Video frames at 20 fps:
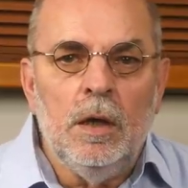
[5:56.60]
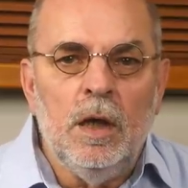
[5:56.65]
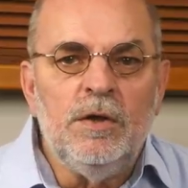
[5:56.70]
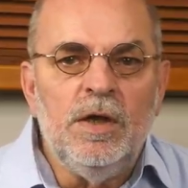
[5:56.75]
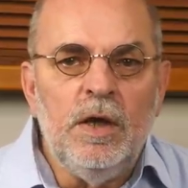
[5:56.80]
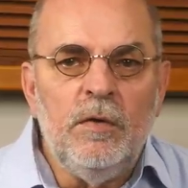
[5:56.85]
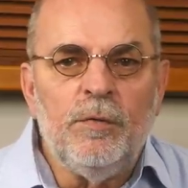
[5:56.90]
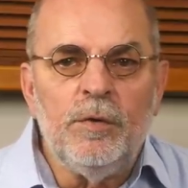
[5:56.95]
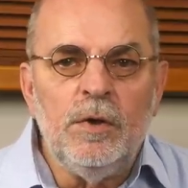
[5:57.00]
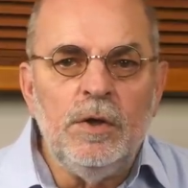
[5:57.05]
A
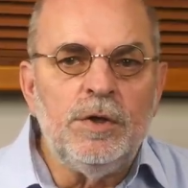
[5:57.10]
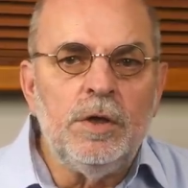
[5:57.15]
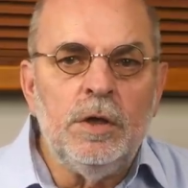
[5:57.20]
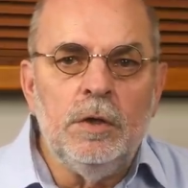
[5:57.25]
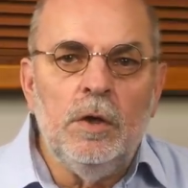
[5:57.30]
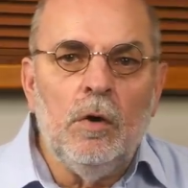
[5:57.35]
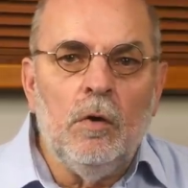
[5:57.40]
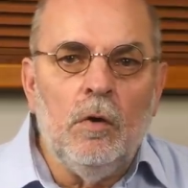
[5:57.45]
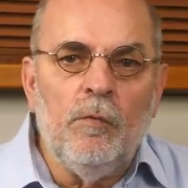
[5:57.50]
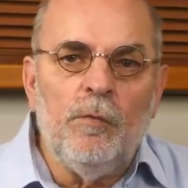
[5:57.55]
difference
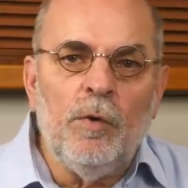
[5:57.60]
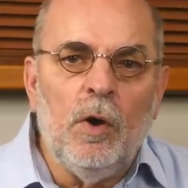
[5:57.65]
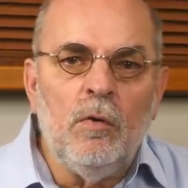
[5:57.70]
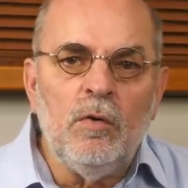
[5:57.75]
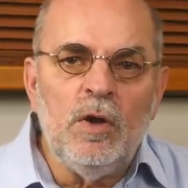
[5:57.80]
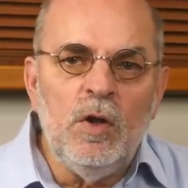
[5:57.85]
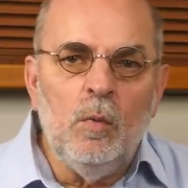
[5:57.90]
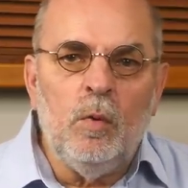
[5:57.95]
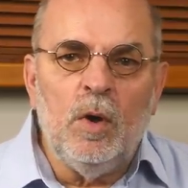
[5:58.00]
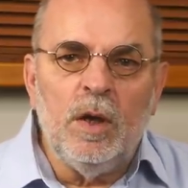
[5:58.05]
of
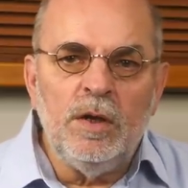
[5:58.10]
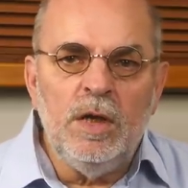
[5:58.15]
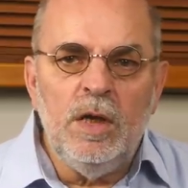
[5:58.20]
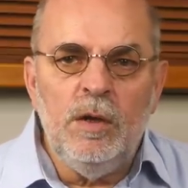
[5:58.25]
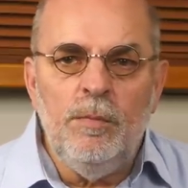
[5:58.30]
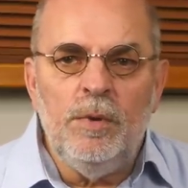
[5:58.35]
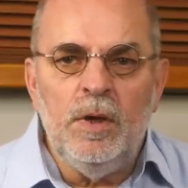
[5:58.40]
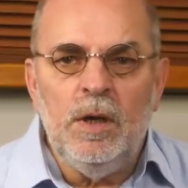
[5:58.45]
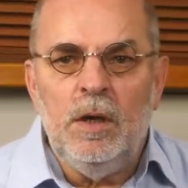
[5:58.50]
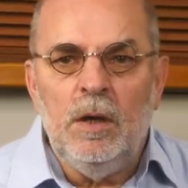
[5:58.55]
only one
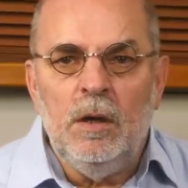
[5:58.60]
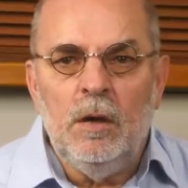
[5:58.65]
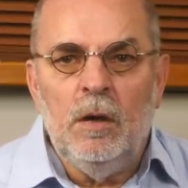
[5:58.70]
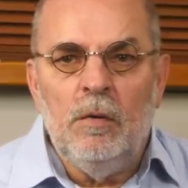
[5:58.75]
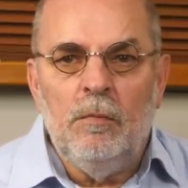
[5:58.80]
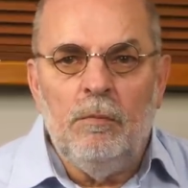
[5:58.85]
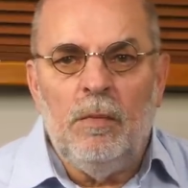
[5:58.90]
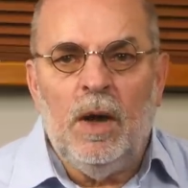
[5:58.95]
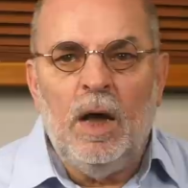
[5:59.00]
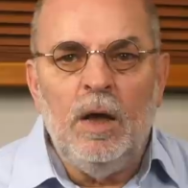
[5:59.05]
decibel
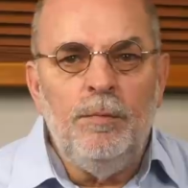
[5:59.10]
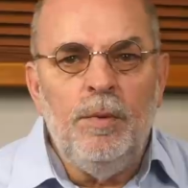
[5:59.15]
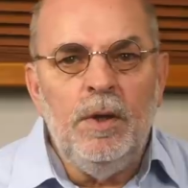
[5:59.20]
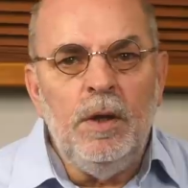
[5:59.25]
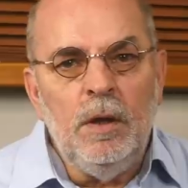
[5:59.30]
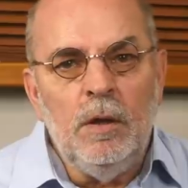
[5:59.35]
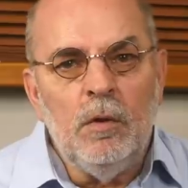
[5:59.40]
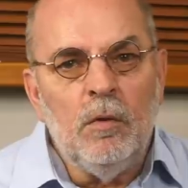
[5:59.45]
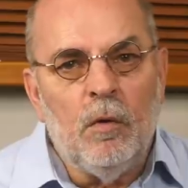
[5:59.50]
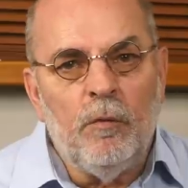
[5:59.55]
might
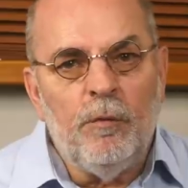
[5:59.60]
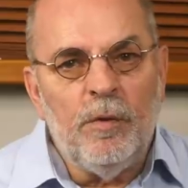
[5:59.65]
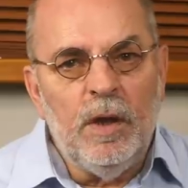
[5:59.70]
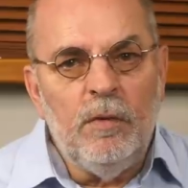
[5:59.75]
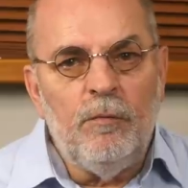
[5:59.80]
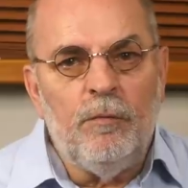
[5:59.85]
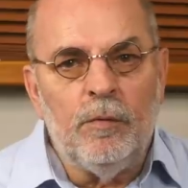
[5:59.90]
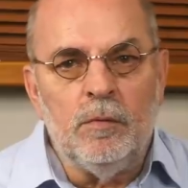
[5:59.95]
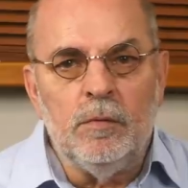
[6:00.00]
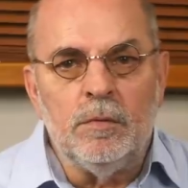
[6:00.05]
be of
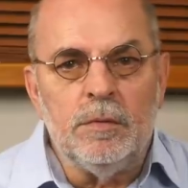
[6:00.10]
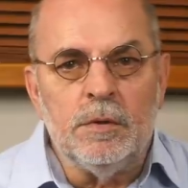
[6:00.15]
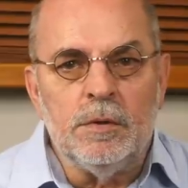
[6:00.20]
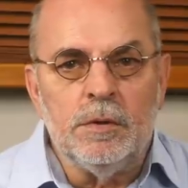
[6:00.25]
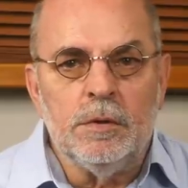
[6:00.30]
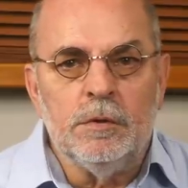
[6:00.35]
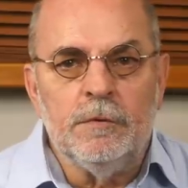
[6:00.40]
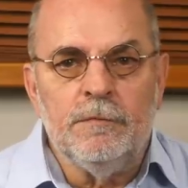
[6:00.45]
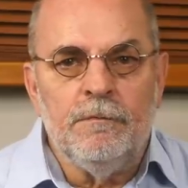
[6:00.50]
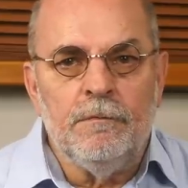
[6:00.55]

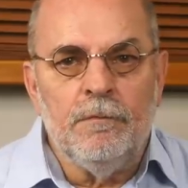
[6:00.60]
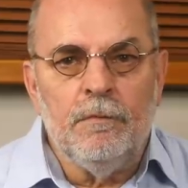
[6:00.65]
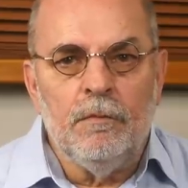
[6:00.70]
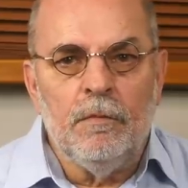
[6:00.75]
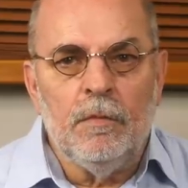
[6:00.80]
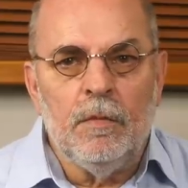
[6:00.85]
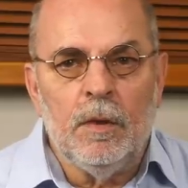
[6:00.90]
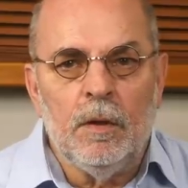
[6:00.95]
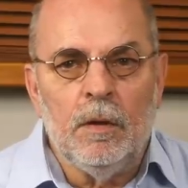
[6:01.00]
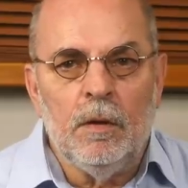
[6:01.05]
influence.
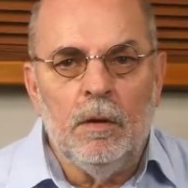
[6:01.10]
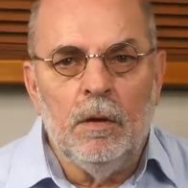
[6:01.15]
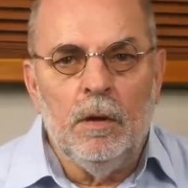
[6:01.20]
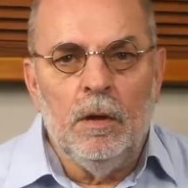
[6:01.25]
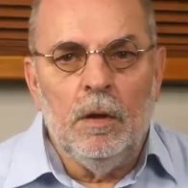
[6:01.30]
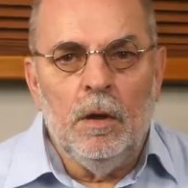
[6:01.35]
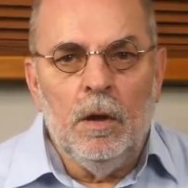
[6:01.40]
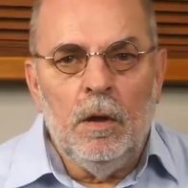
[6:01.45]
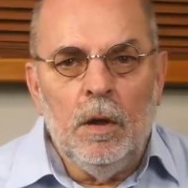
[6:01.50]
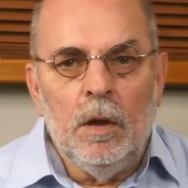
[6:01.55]

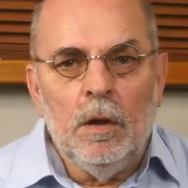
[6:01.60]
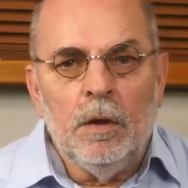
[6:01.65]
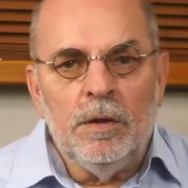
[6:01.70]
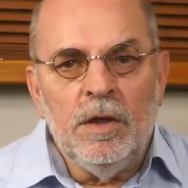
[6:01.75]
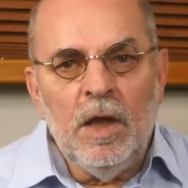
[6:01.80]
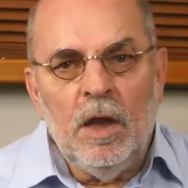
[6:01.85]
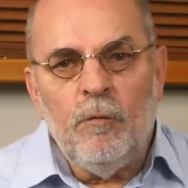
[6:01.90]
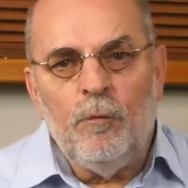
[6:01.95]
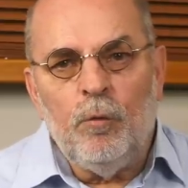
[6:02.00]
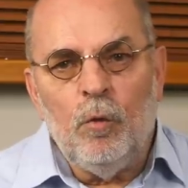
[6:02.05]

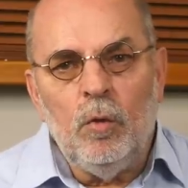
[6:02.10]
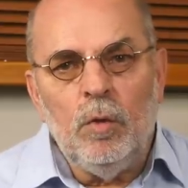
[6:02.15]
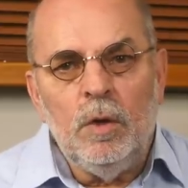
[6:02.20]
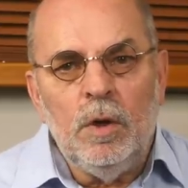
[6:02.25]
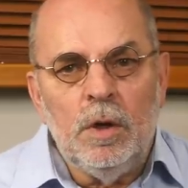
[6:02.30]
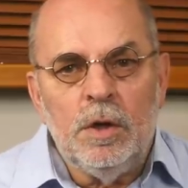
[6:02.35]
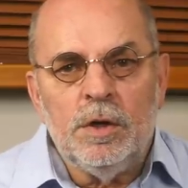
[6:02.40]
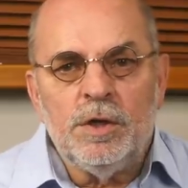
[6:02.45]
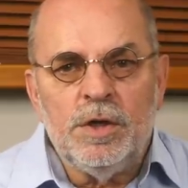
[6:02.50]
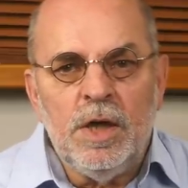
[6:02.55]
Therefore,
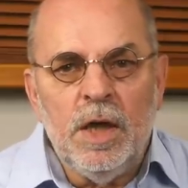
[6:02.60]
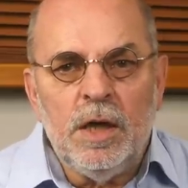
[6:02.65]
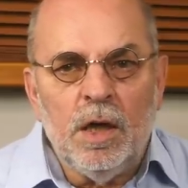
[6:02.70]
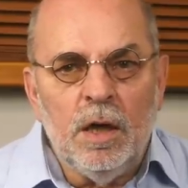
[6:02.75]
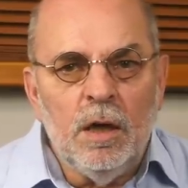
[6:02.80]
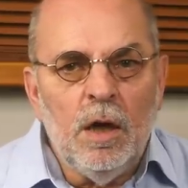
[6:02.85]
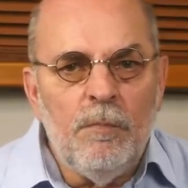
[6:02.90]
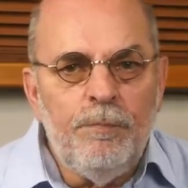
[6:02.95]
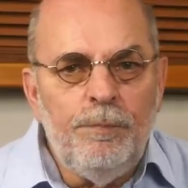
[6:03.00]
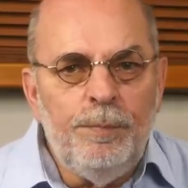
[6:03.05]

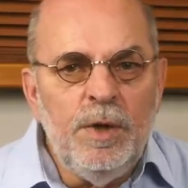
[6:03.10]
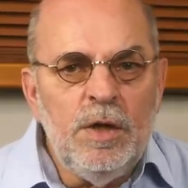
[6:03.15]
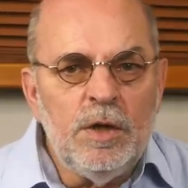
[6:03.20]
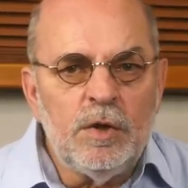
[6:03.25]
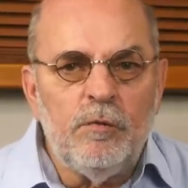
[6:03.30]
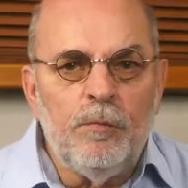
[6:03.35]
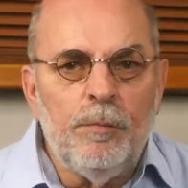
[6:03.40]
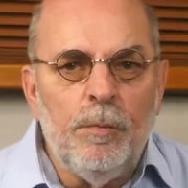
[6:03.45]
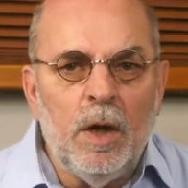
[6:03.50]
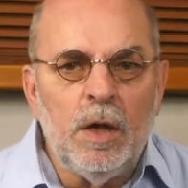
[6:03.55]
stick a
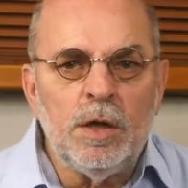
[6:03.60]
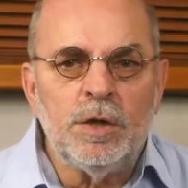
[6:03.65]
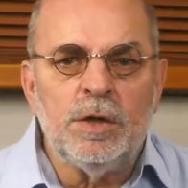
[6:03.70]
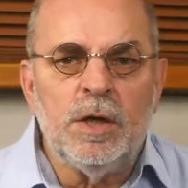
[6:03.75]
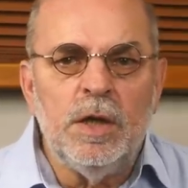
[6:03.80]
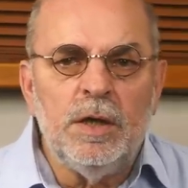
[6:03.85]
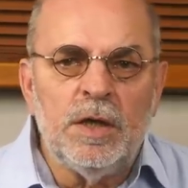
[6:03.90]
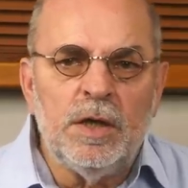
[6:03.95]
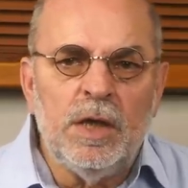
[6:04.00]
piece of masking